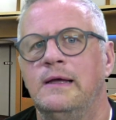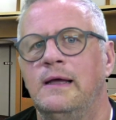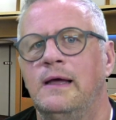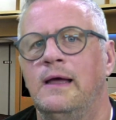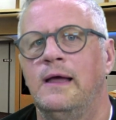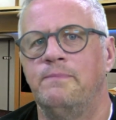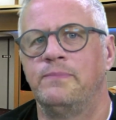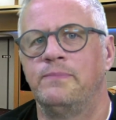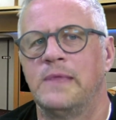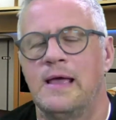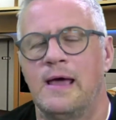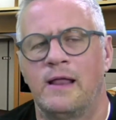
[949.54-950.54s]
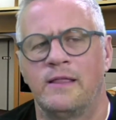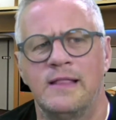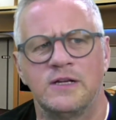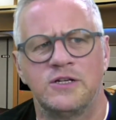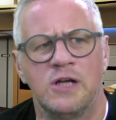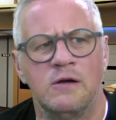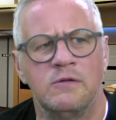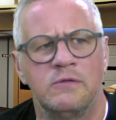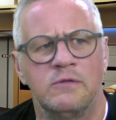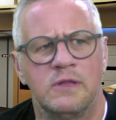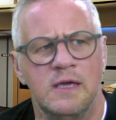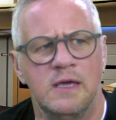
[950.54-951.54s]
I think that
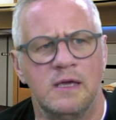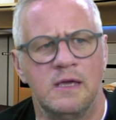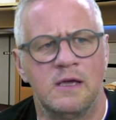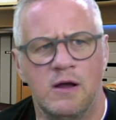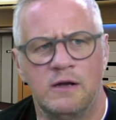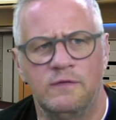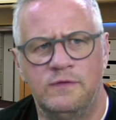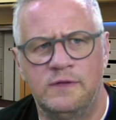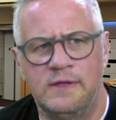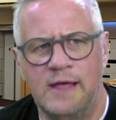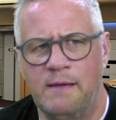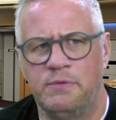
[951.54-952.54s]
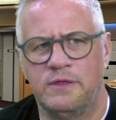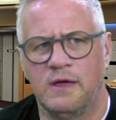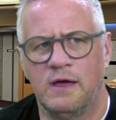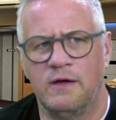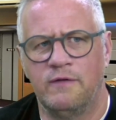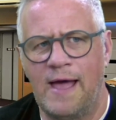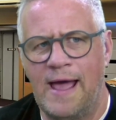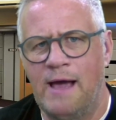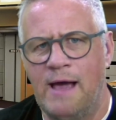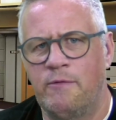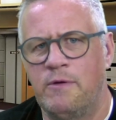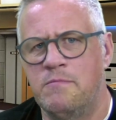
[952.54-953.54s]
showed the kind of depth of
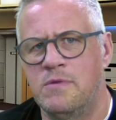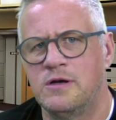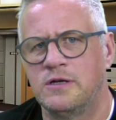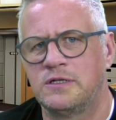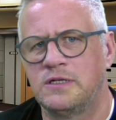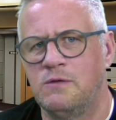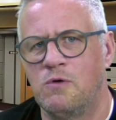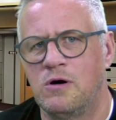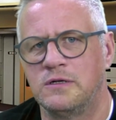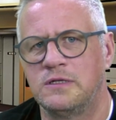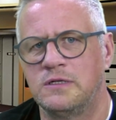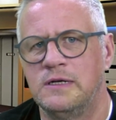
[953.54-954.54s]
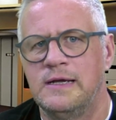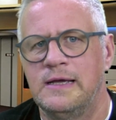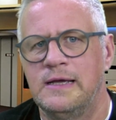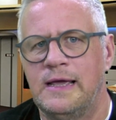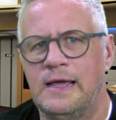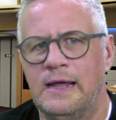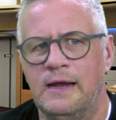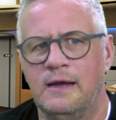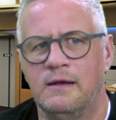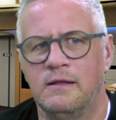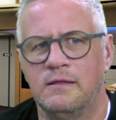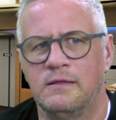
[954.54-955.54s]
how immersed he was
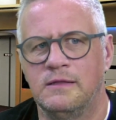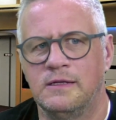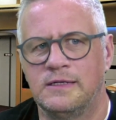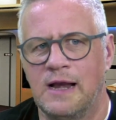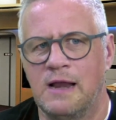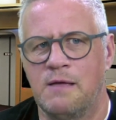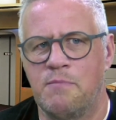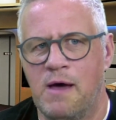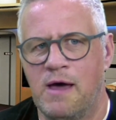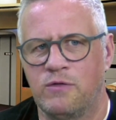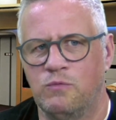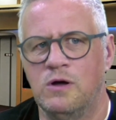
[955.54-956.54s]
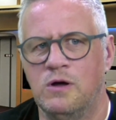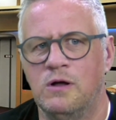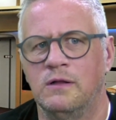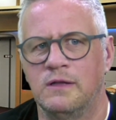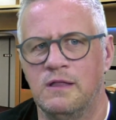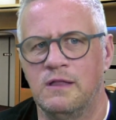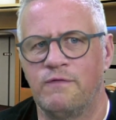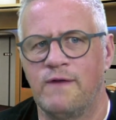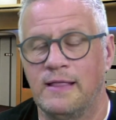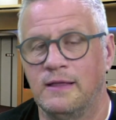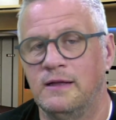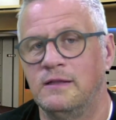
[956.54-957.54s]
in the telepath world, and the
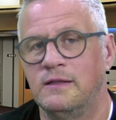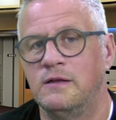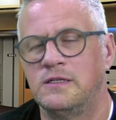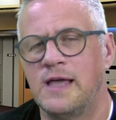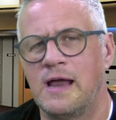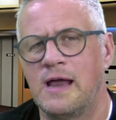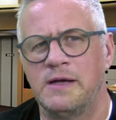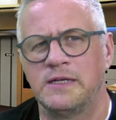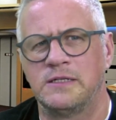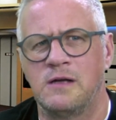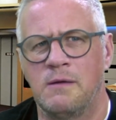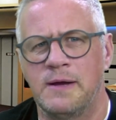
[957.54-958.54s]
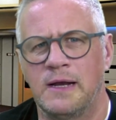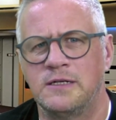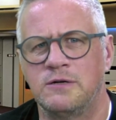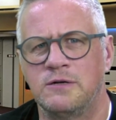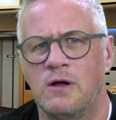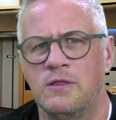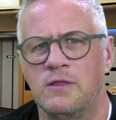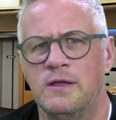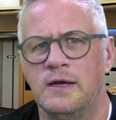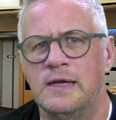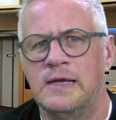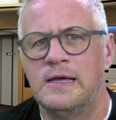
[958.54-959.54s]
fact that Deanna makes a comment later on
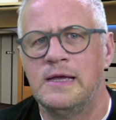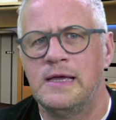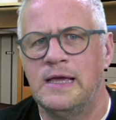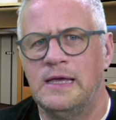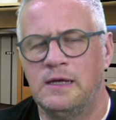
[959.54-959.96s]
that he